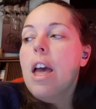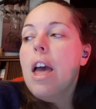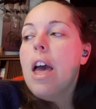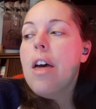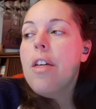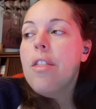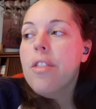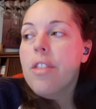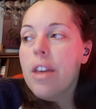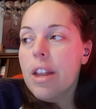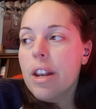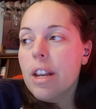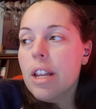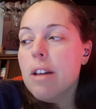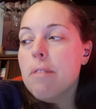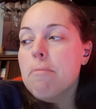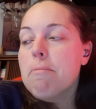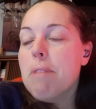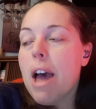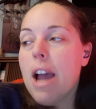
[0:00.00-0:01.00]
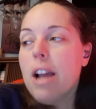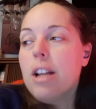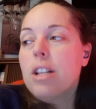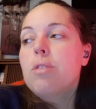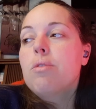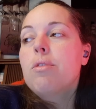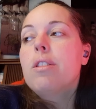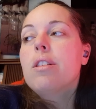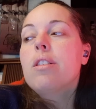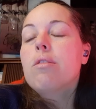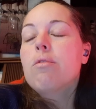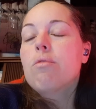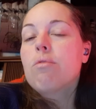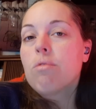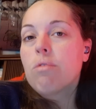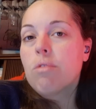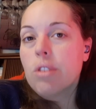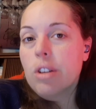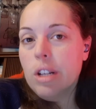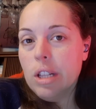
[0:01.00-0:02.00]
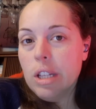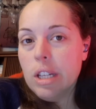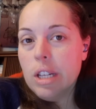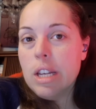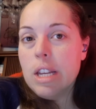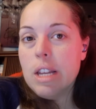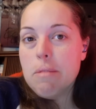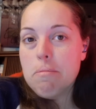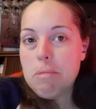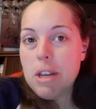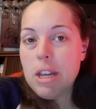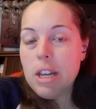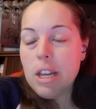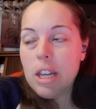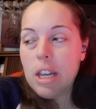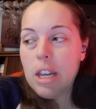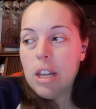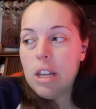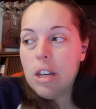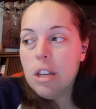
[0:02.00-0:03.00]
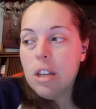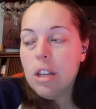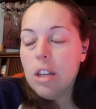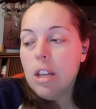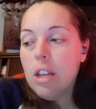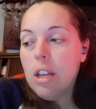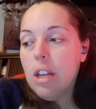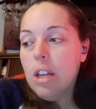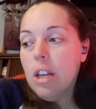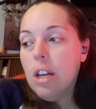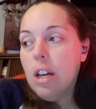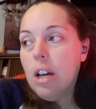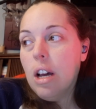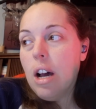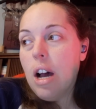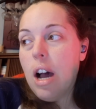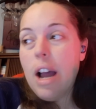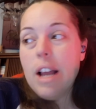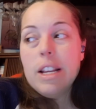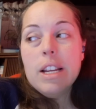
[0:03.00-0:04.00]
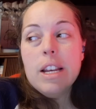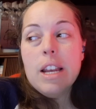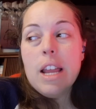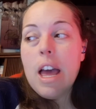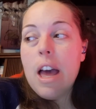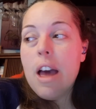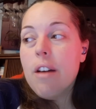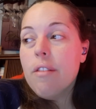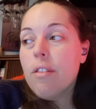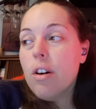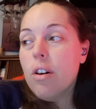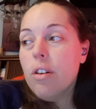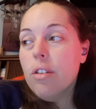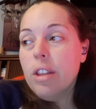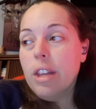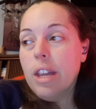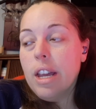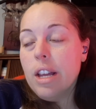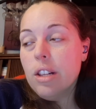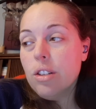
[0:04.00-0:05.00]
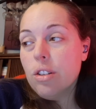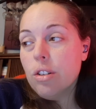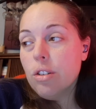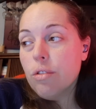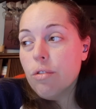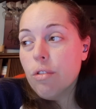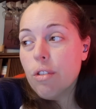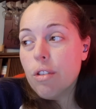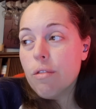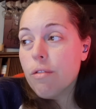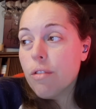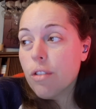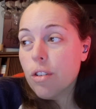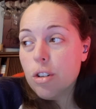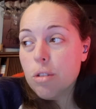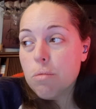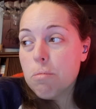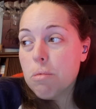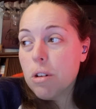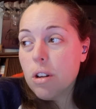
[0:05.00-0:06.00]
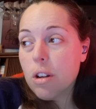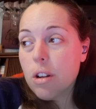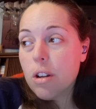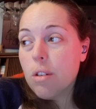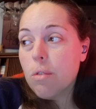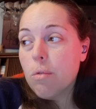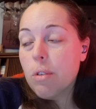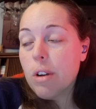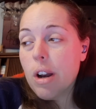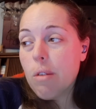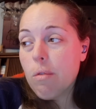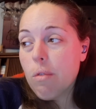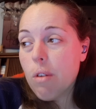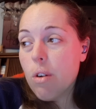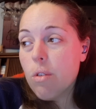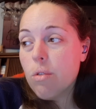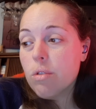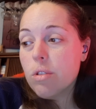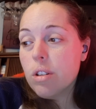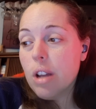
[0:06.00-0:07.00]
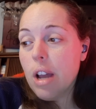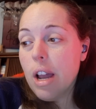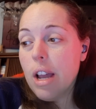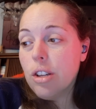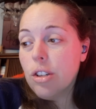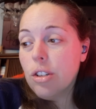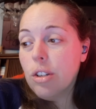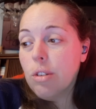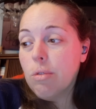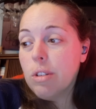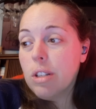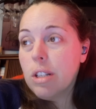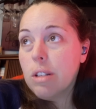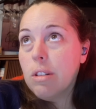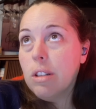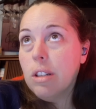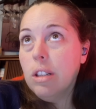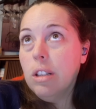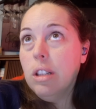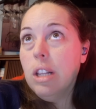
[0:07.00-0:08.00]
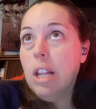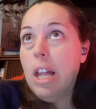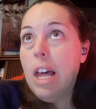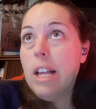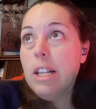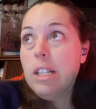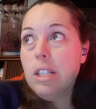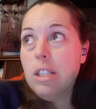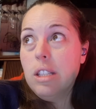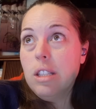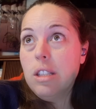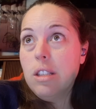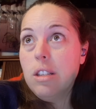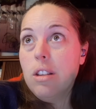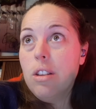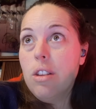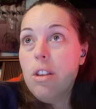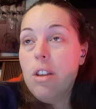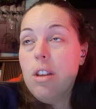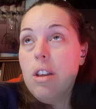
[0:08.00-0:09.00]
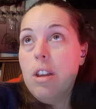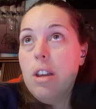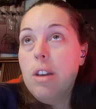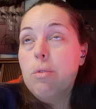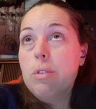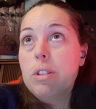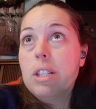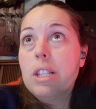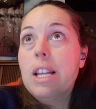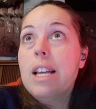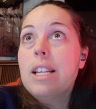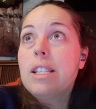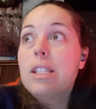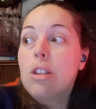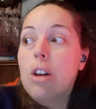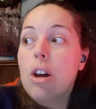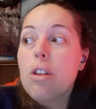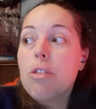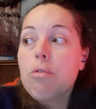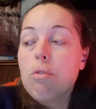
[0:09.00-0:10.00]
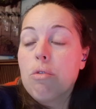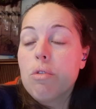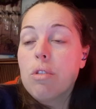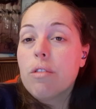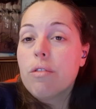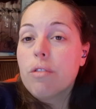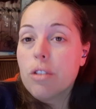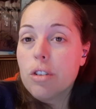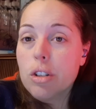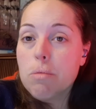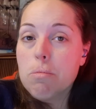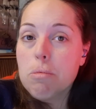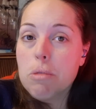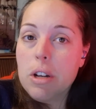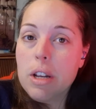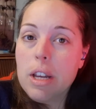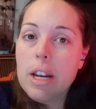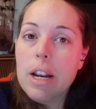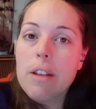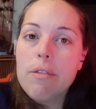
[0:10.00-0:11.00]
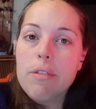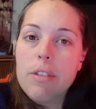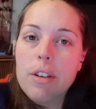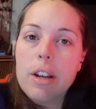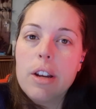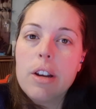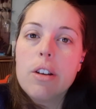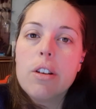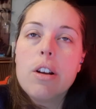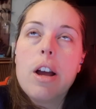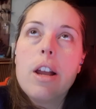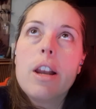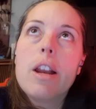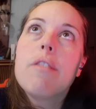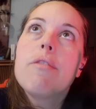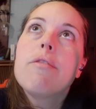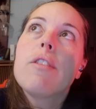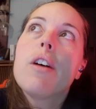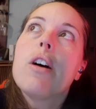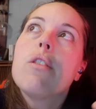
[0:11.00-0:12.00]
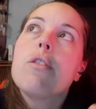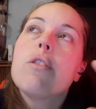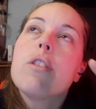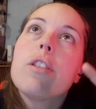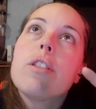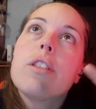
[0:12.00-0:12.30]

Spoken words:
and then come back to it and really nitpick it. I didn't have all the answers for the first book when I wrote. I actually was less it was less thought through in the first book, and I found that